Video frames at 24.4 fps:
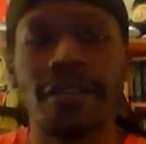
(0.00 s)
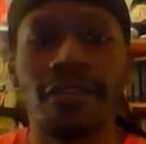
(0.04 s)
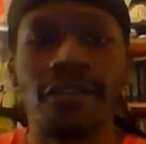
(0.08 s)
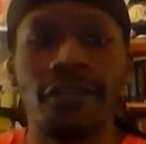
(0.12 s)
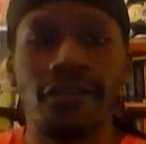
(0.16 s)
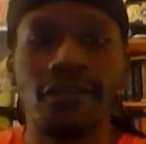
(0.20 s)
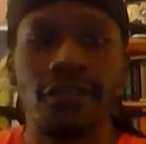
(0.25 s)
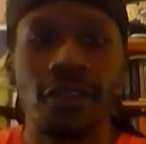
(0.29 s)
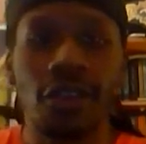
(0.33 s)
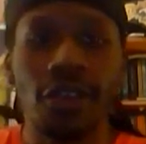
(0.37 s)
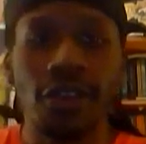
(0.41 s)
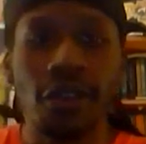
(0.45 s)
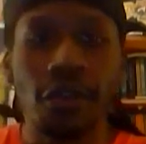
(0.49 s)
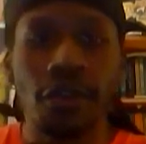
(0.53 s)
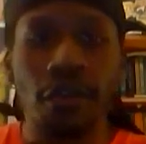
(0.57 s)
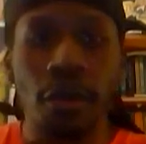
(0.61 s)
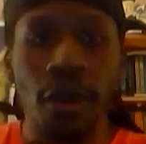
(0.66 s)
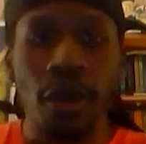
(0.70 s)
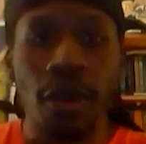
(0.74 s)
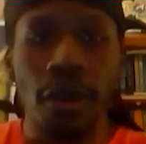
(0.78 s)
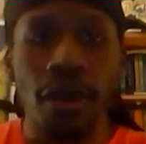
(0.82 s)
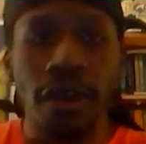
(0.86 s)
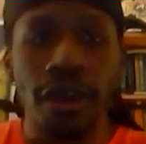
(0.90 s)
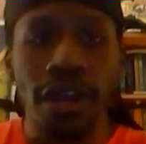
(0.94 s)

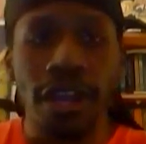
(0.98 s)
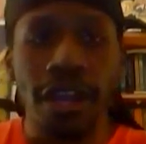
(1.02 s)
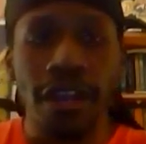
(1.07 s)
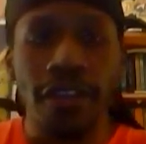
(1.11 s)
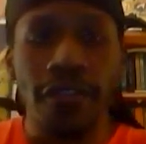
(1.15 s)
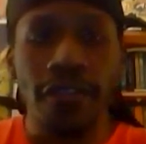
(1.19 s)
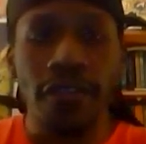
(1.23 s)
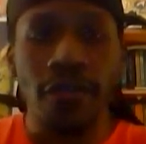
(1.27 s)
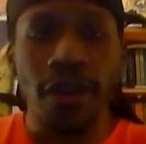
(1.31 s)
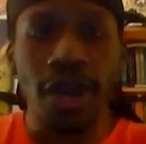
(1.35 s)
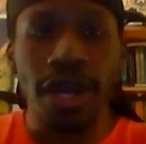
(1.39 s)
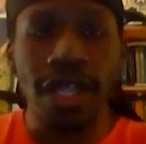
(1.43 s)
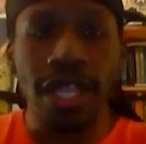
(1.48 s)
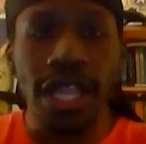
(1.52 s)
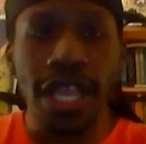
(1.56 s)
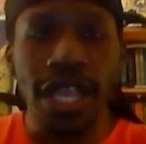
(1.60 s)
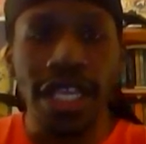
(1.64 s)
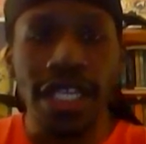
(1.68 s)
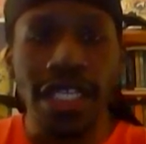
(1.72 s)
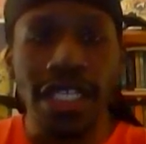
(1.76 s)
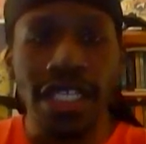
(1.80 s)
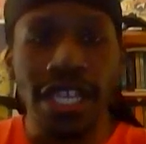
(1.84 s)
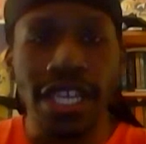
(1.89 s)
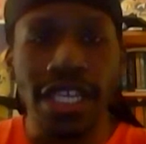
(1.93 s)
Furthermore, if one
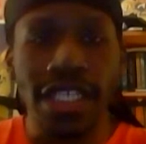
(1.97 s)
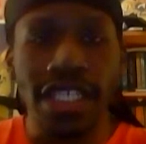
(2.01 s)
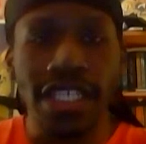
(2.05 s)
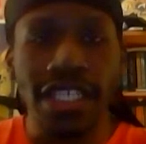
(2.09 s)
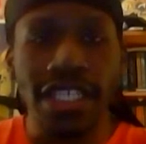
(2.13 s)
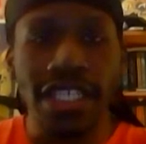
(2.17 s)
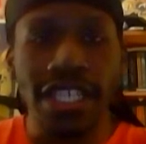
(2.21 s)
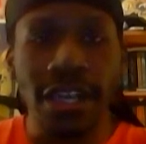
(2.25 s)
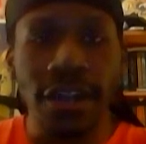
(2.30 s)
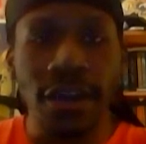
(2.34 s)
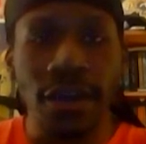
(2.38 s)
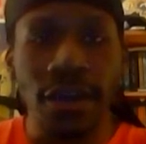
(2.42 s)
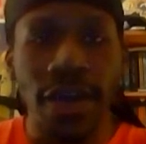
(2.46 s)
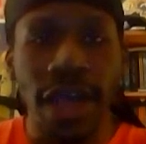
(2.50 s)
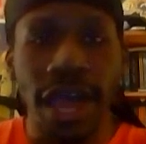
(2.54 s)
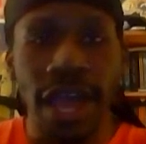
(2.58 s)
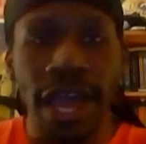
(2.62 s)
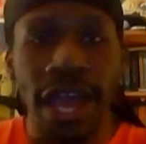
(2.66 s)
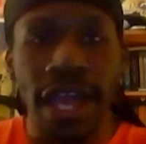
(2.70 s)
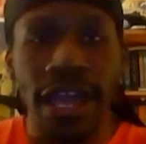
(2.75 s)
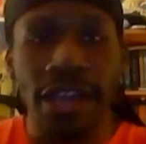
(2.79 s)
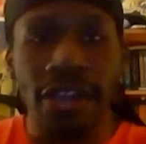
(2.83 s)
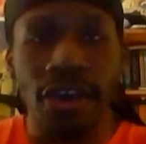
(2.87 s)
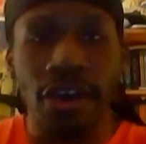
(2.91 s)
lays a single
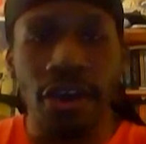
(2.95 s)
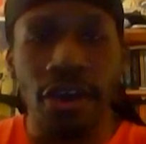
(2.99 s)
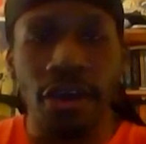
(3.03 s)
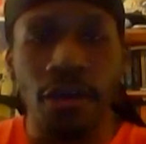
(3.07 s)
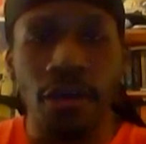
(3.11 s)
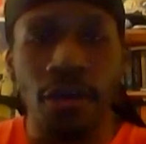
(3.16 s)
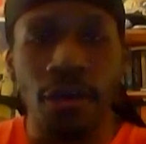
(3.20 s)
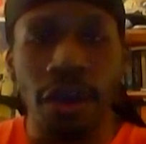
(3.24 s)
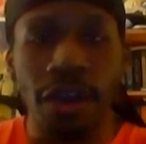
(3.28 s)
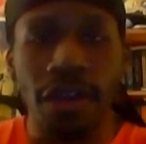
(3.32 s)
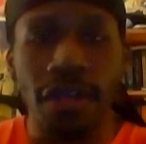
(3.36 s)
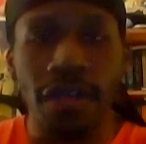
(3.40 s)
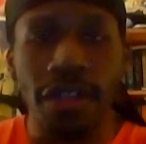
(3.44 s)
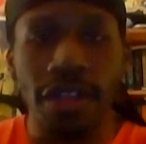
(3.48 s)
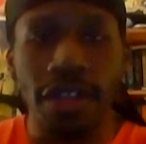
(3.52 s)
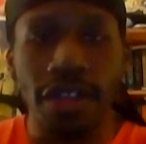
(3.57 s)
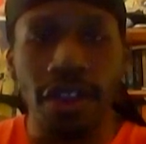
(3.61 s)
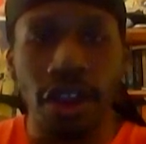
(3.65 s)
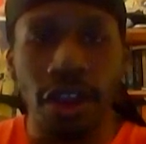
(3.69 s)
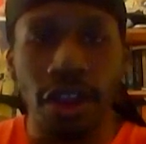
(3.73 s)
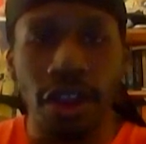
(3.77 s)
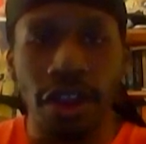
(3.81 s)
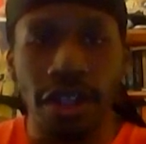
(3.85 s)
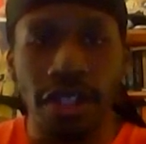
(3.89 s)
hand on one of the
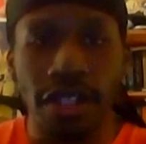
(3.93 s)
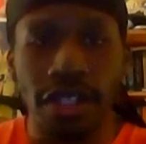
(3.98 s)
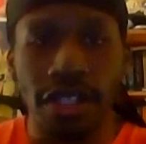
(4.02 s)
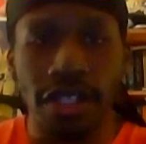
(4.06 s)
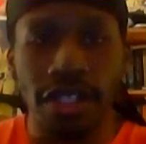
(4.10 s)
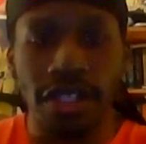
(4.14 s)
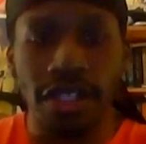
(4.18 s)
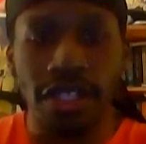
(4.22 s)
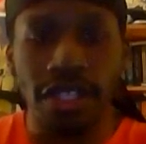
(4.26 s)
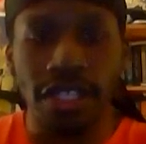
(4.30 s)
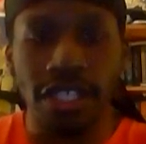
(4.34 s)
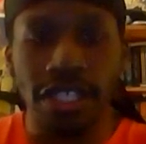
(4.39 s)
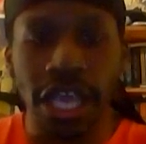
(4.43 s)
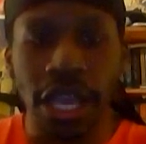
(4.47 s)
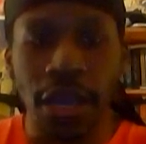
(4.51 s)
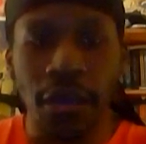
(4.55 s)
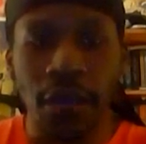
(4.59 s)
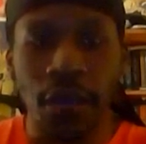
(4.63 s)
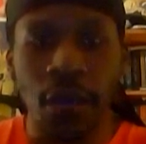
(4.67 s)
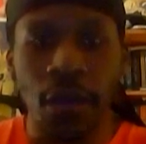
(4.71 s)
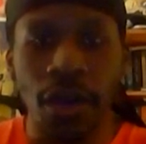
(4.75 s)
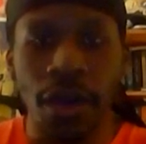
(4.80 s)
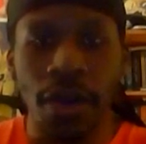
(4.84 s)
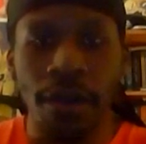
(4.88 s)
guards, they
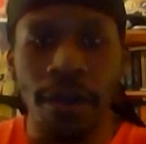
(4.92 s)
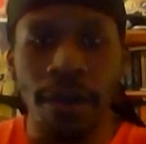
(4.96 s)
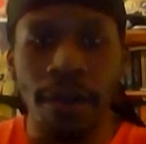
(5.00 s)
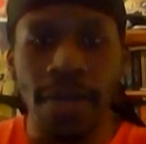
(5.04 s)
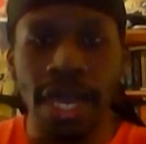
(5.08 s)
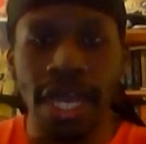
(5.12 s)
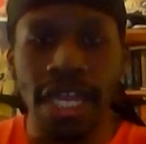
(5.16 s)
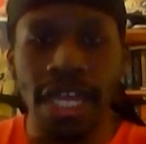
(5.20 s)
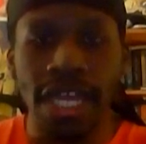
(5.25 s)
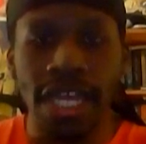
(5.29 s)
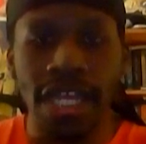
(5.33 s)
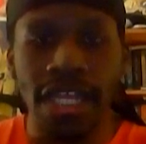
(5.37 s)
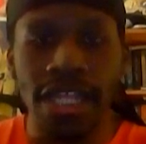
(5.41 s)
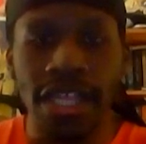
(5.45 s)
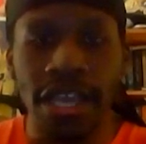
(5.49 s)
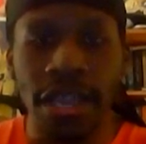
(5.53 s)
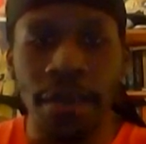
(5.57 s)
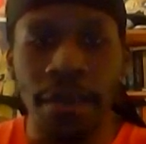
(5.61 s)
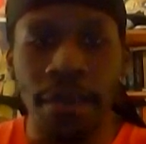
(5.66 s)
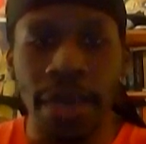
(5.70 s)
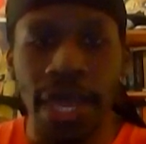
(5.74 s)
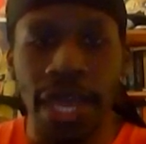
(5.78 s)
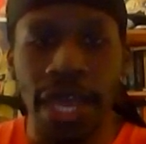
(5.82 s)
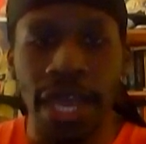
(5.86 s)
will
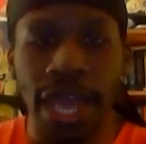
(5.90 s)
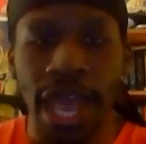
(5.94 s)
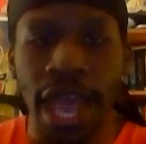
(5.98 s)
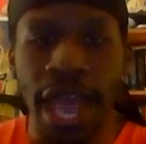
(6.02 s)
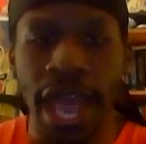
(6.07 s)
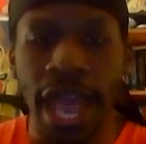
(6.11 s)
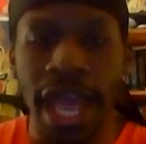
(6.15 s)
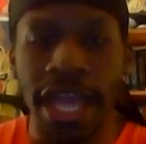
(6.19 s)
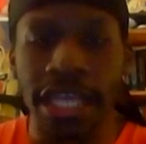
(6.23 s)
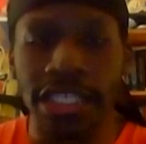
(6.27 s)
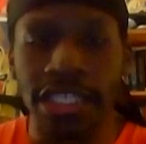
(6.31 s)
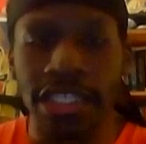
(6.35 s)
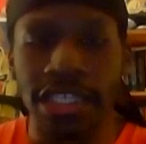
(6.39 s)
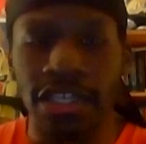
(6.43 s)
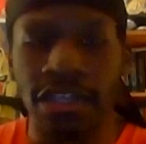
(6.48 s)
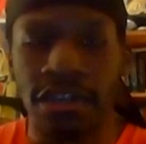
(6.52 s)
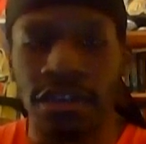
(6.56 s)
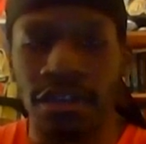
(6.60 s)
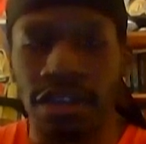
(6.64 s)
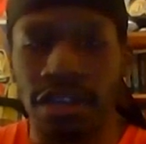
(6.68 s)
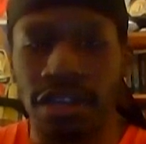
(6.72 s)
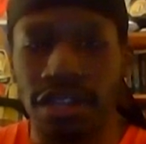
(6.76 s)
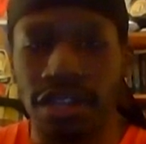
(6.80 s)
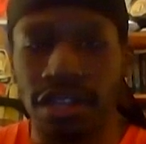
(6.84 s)
immediately be
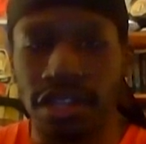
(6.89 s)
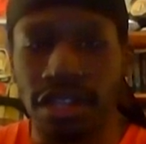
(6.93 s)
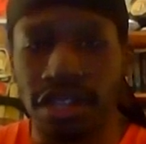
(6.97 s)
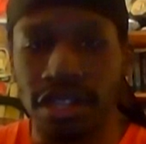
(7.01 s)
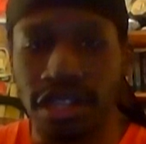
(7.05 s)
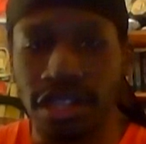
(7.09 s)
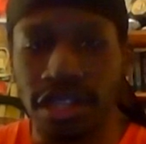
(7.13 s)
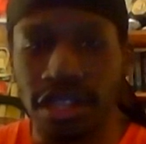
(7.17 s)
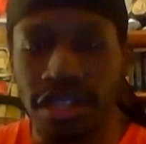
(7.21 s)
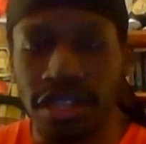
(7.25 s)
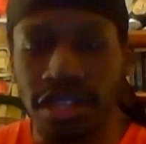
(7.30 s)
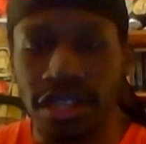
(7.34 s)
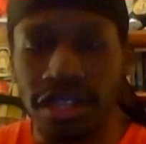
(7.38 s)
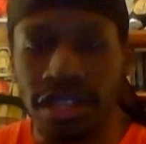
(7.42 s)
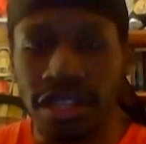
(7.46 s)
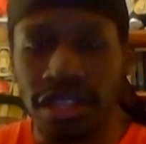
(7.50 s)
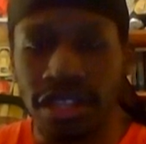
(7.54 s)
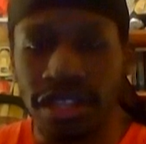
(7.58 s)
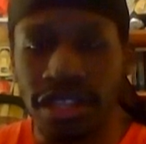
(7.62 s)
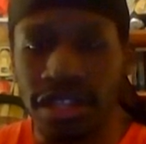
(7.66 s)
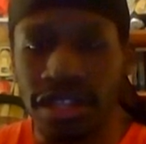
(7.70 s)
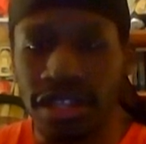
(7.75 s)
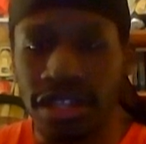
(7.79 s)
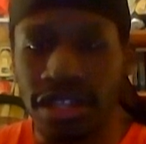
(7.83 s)
executed.
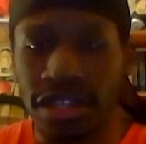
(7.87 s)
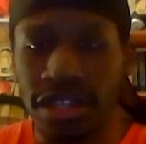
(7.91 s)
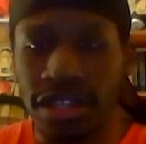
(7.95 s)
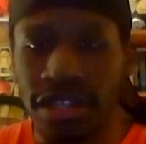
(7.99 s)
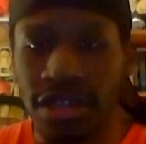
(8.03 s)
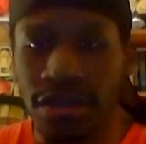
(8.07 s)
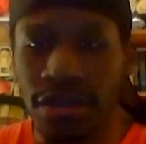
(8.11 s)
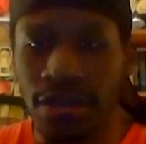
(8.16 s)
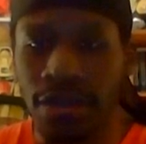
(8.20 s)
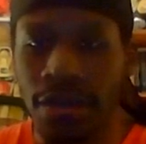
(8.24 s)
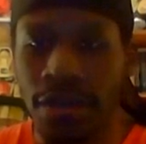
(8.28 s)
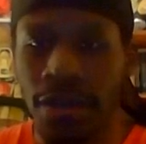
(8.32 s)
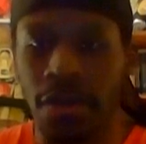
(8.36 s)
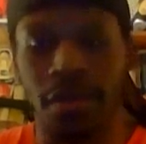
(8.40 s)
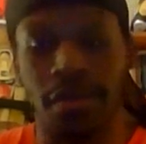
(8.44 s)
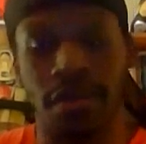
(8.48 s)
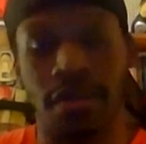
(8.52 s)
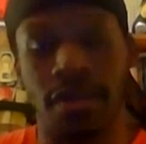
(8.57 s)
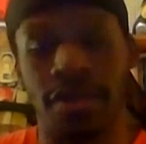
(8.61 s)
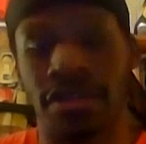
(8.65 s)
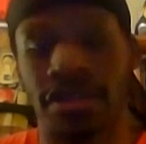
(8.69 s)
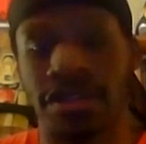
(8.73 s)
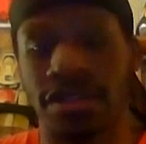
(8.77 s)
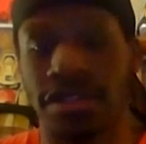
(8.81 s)

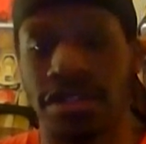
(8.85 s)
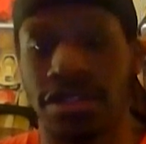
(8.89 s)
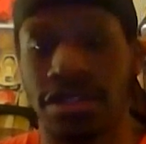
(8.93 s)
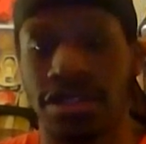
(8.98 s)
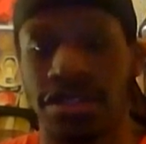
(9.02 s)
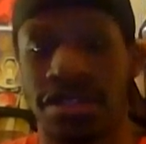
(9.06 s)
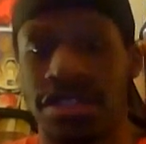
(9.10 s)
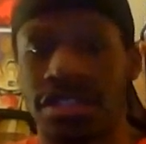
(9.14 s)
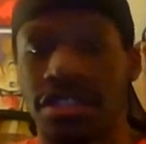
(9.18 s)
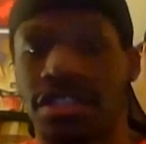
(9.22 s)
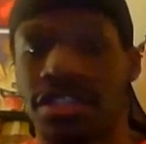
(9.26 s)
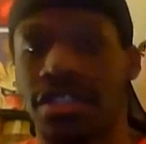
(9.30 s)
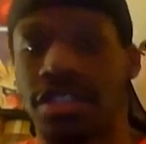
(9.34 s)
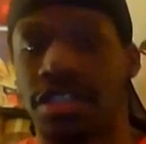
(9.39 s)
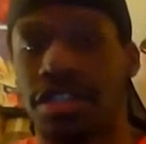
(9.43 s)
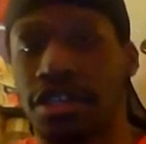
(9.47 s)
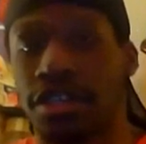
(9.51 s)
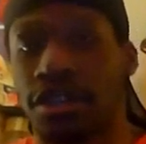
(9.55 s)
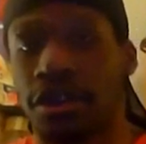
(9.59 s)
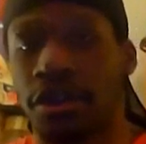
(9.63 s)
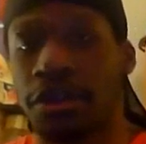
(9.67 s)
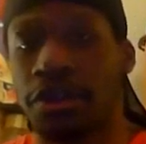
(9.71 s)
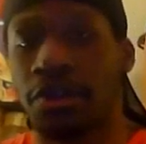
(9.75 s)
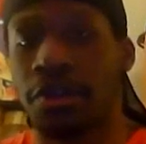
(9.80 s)
Well, there
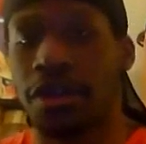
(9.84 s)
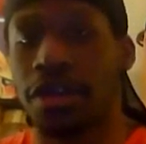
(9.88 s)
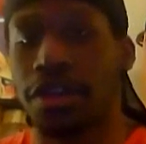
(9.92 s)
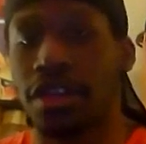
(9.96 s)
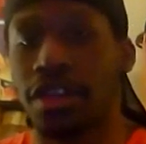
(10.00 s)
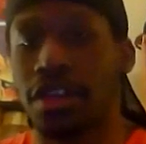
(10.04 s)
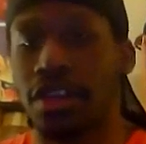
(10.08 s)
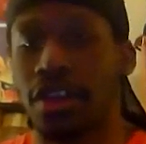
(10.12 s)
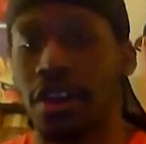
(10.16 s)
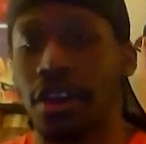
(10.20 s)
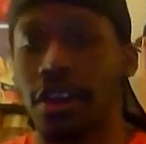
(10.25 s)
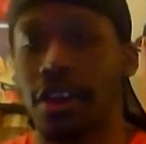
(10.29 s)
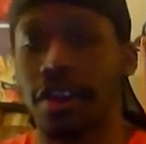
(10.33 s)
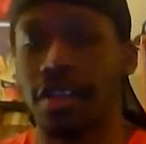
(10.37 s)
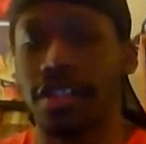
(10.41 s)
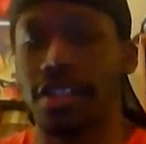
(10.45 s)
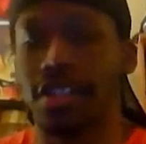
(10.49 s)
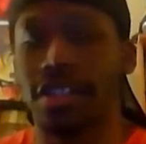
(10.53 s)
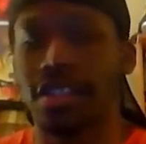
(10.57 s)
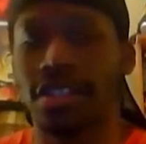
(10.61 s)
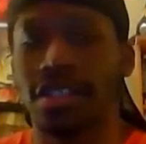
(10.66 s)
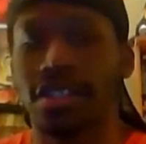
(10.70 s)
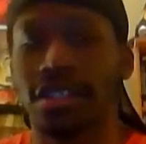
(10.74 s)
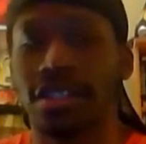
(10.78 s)
goes one of the
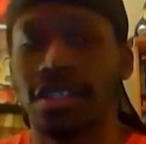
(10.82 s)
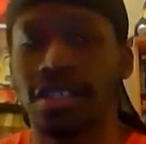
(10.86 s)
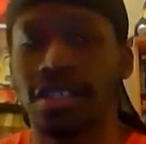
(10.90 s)
guards.